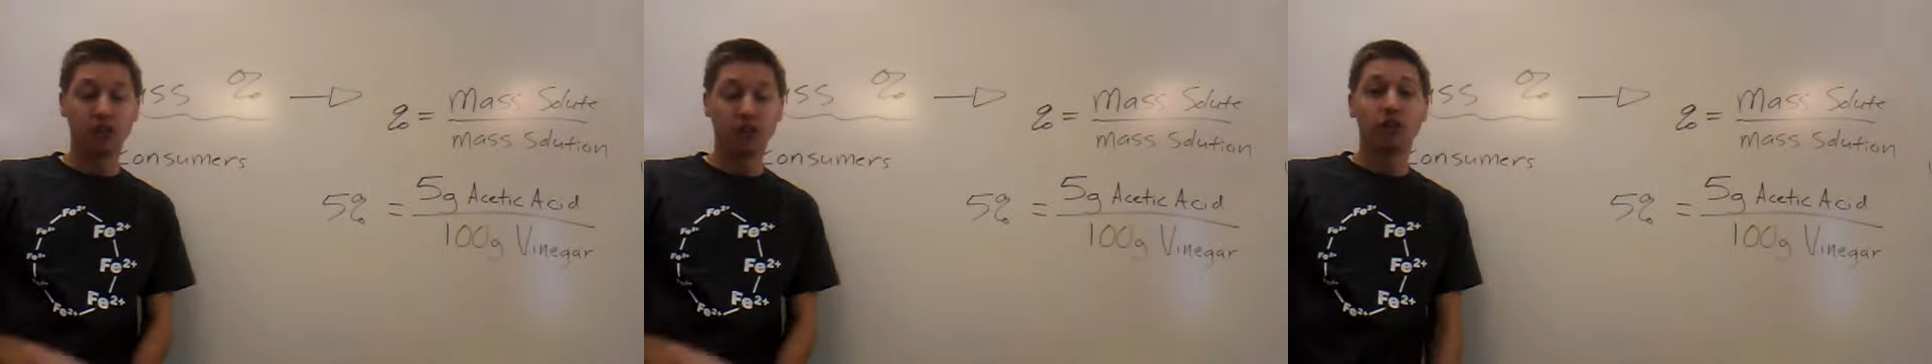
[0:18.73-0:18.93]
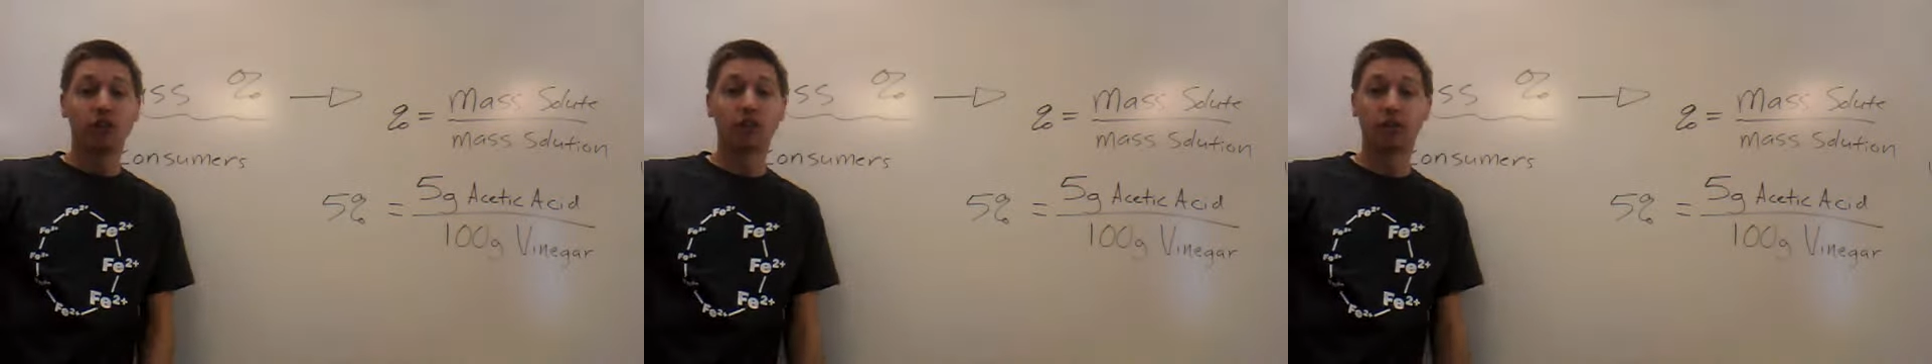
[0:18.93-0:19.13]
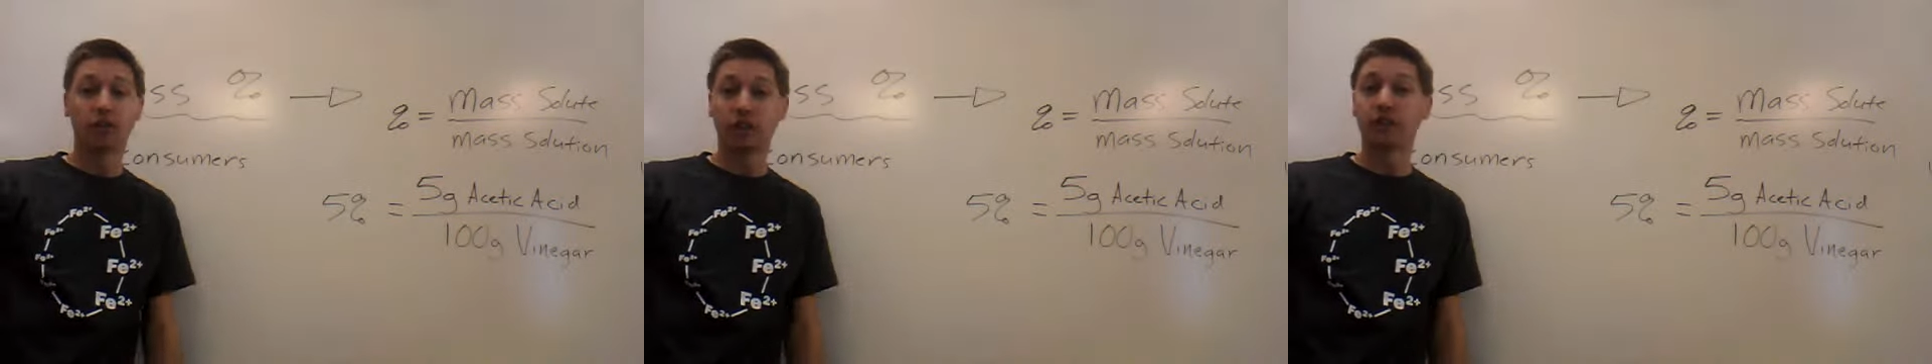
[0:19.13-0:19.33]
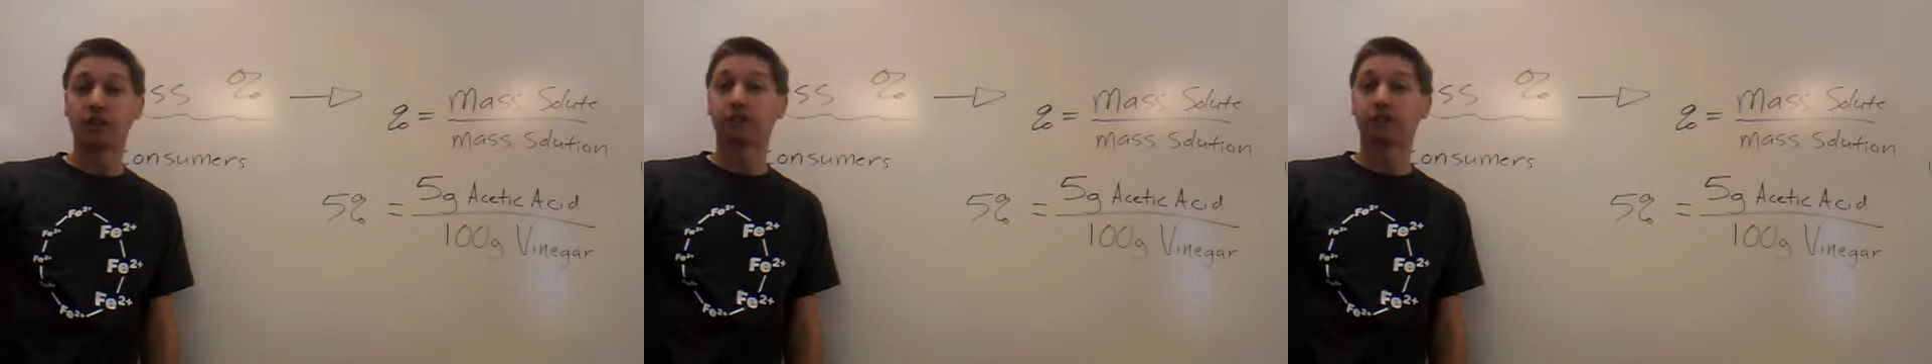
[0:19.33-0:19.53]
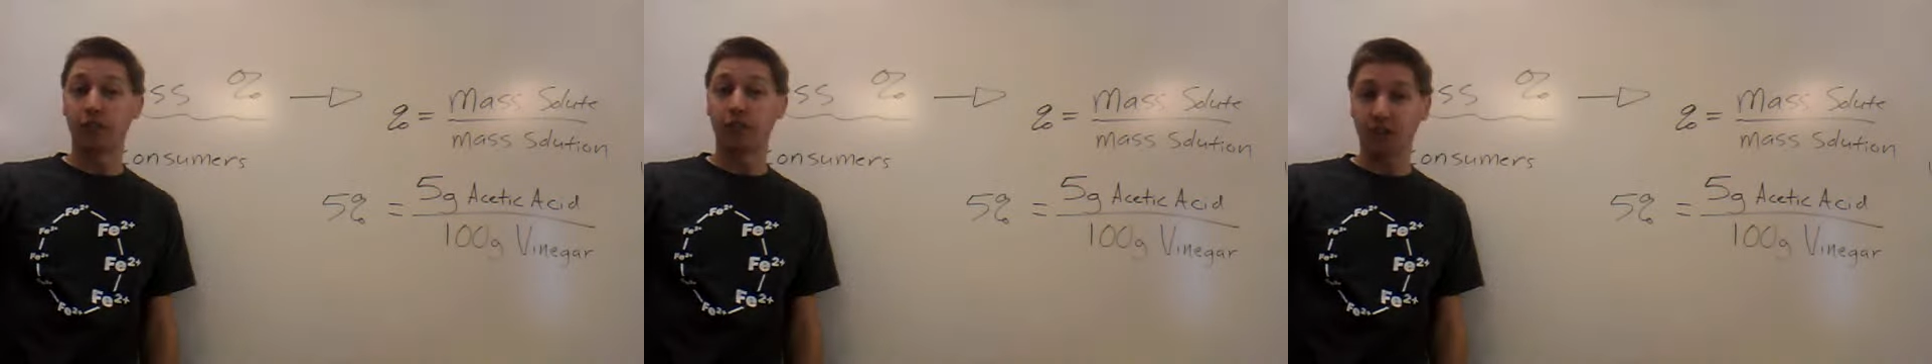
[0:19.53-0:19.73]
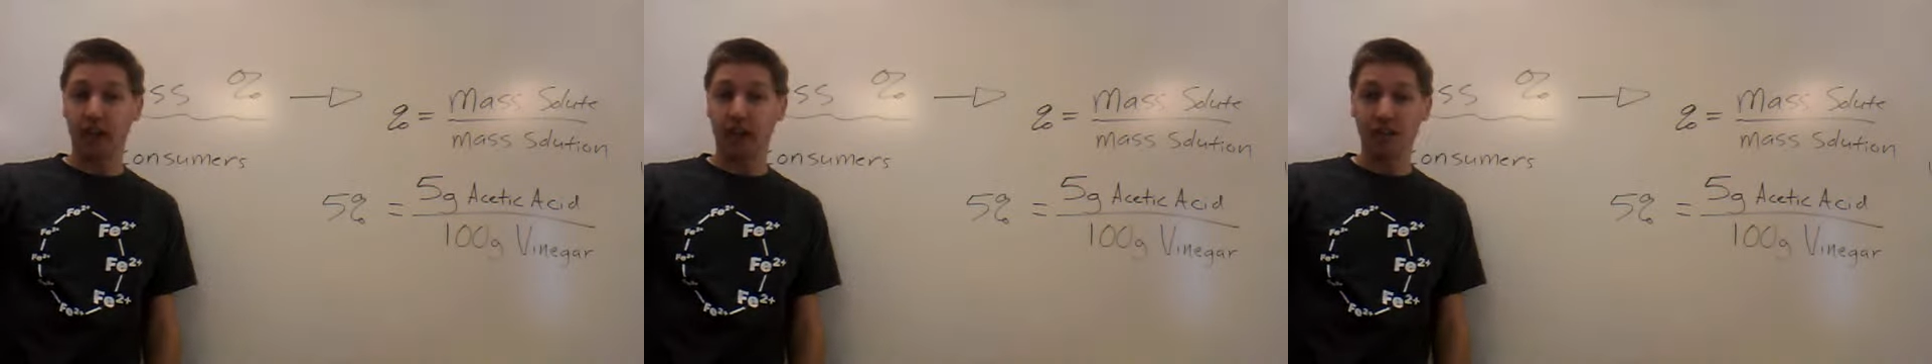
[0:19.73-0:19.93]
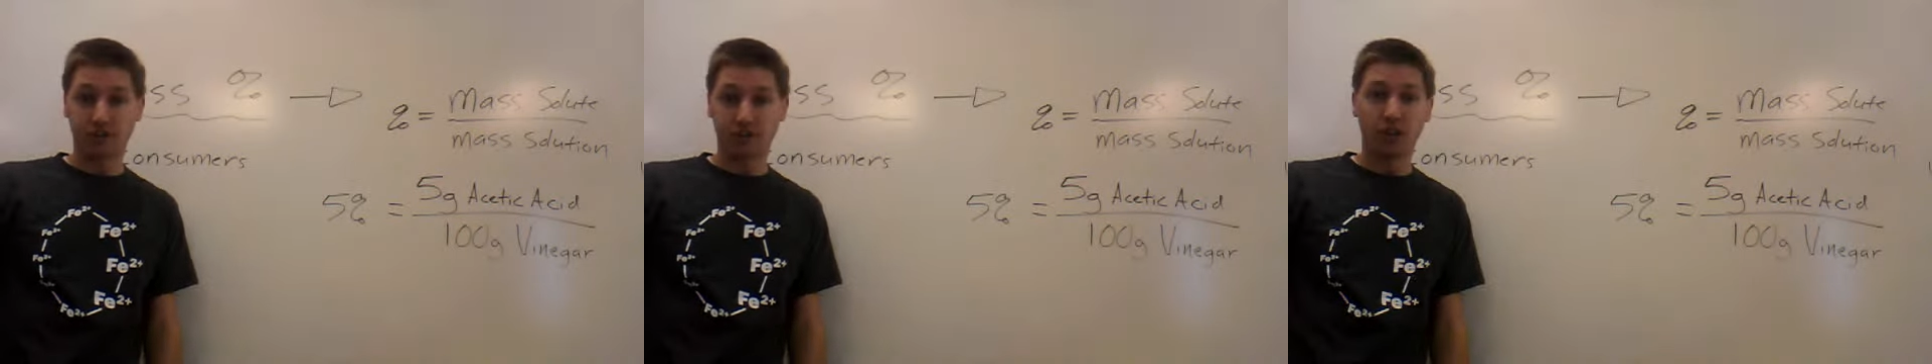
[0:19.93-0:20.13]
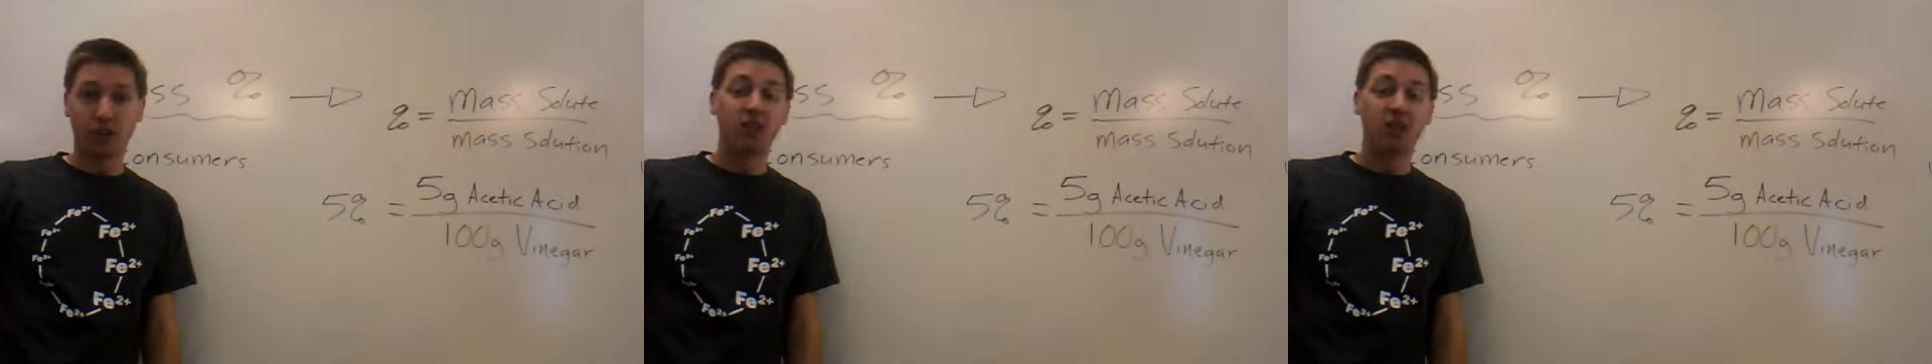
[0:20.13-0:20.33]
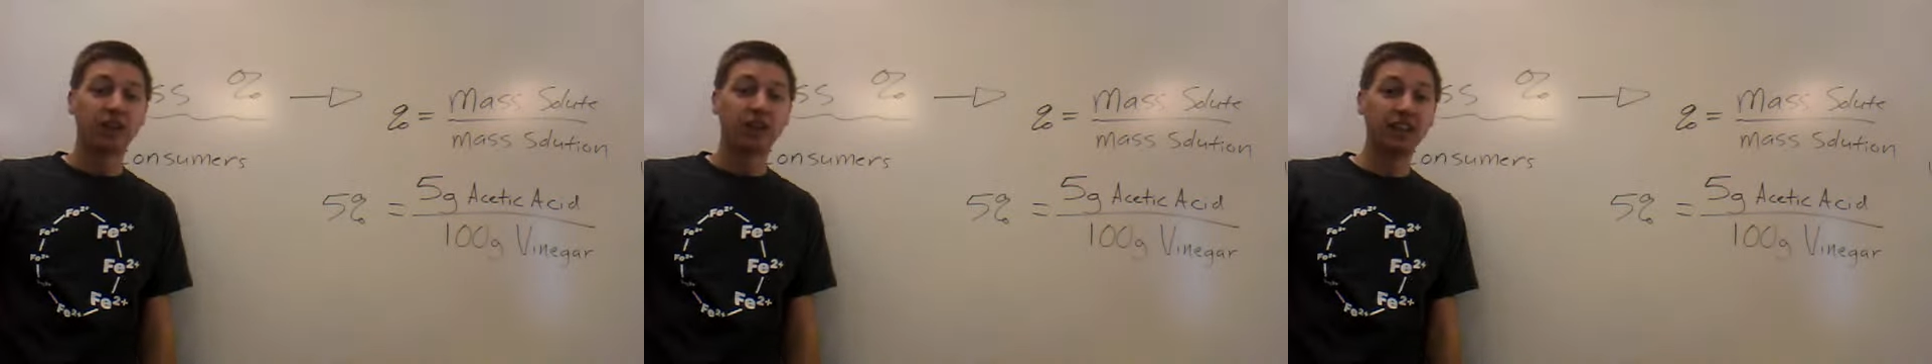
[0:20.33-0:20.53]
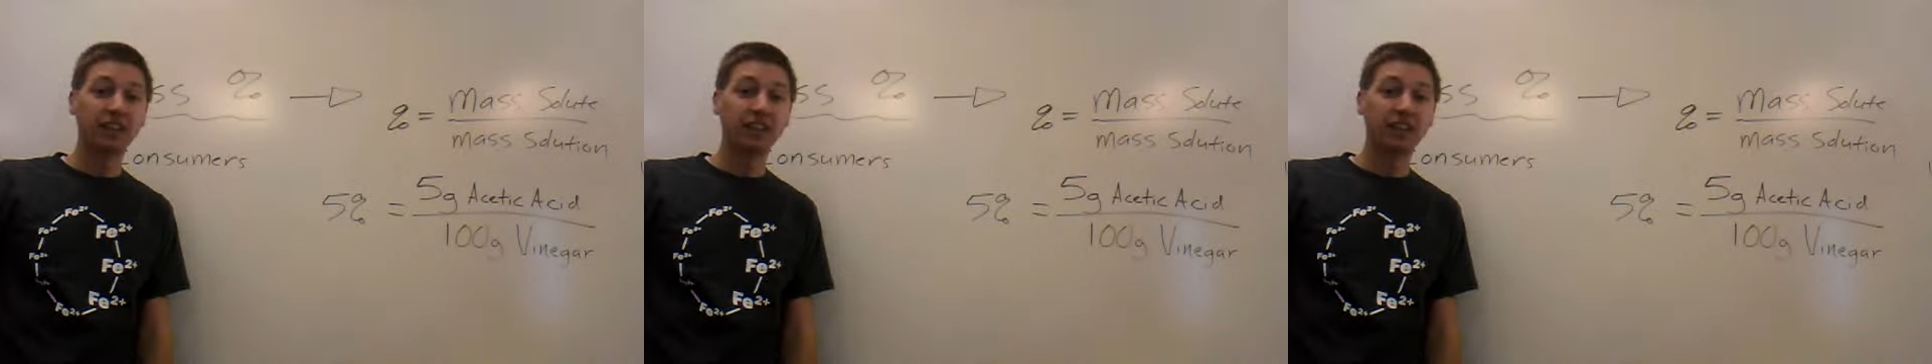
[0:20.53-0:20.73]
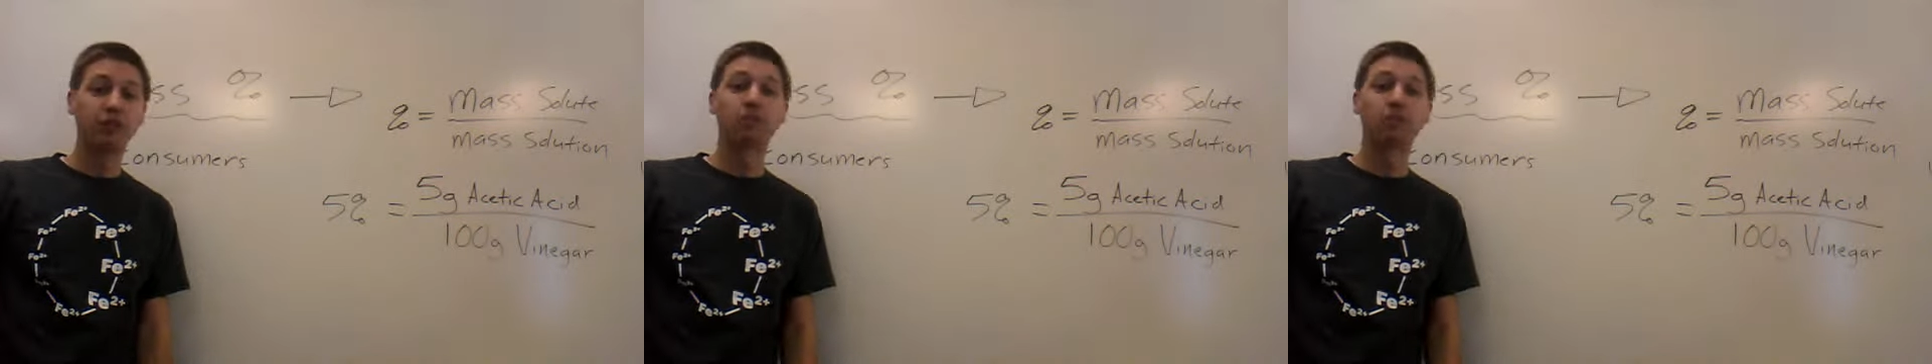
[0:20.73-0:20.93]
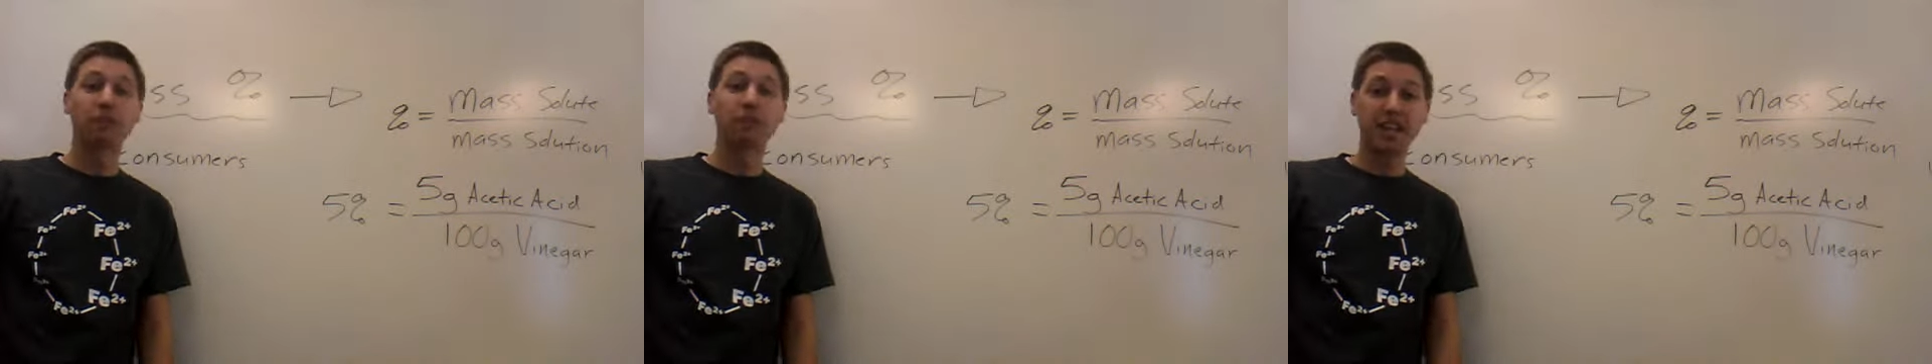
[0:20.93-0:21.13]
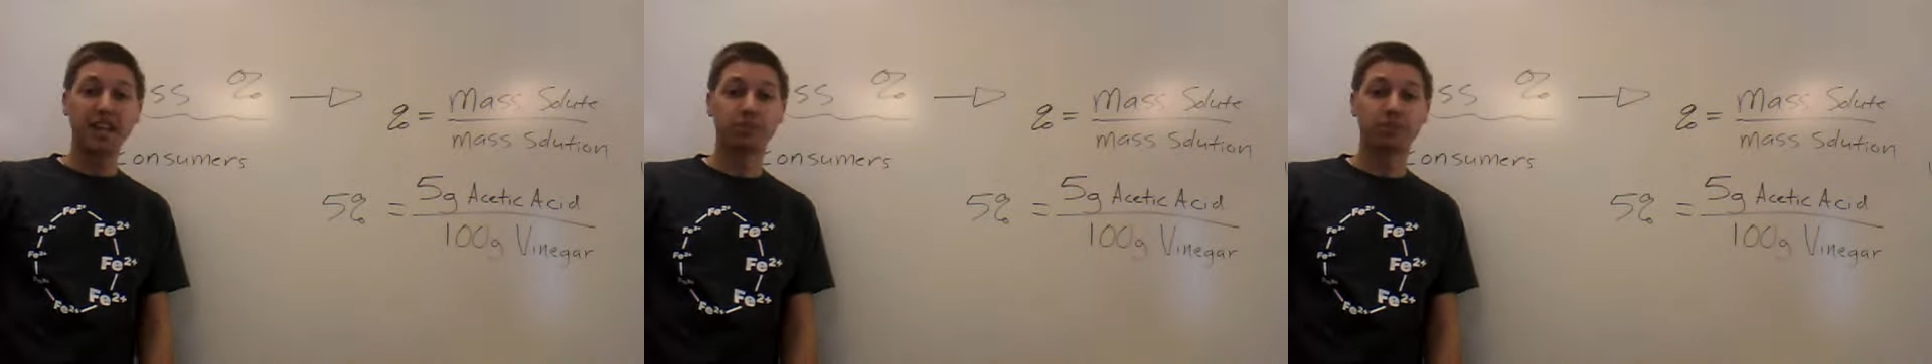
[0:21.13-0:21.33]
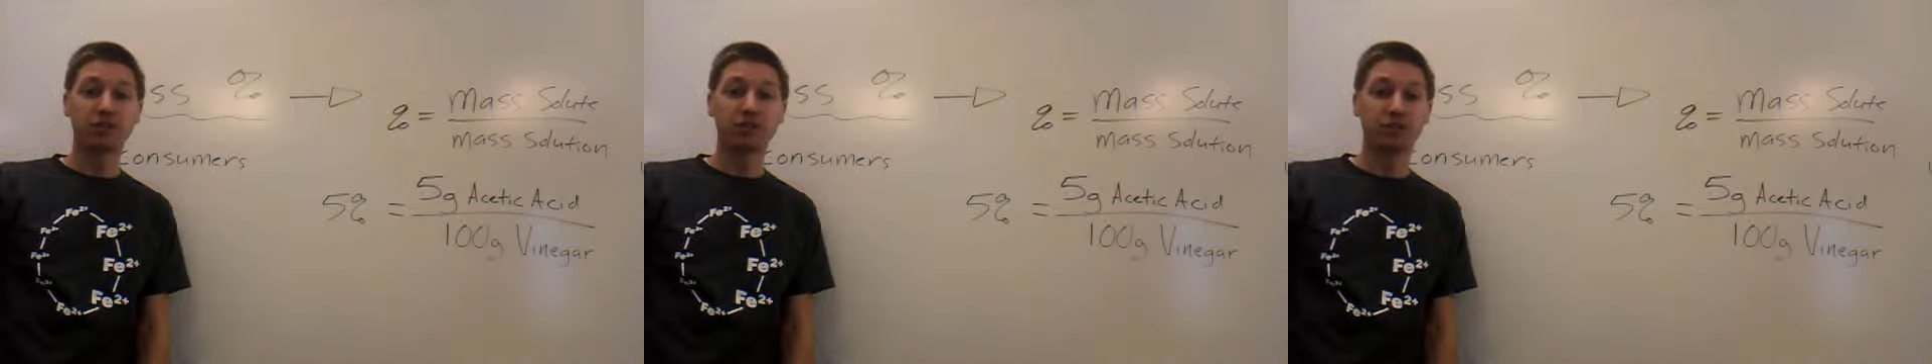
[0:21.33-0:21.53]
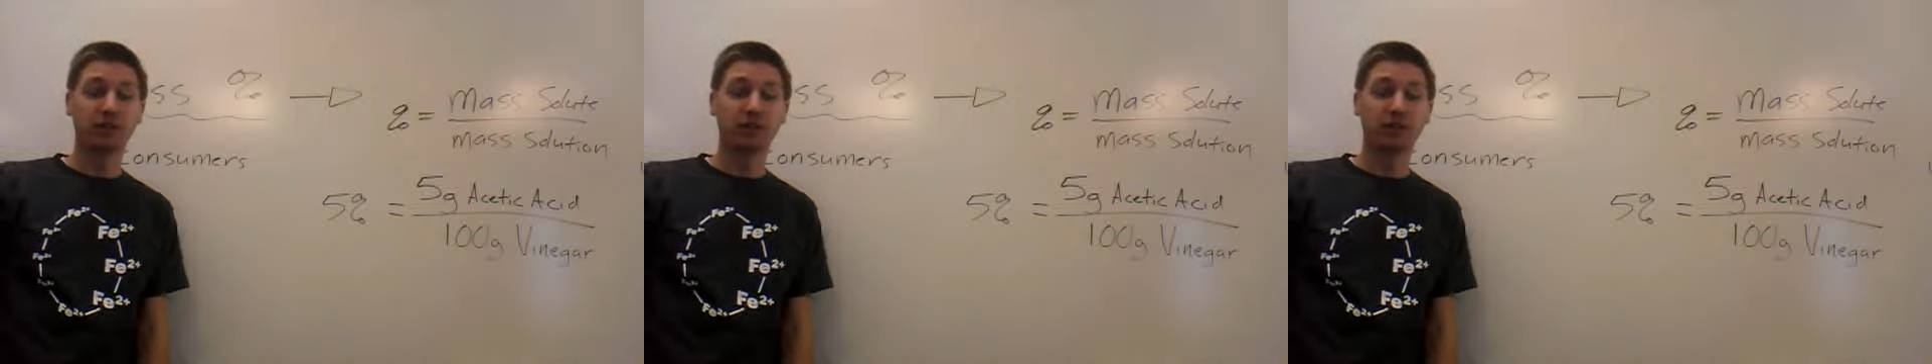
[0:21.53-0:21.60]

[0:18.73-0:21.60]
So if you look at a fertilizer, they're going to give you a mass percent.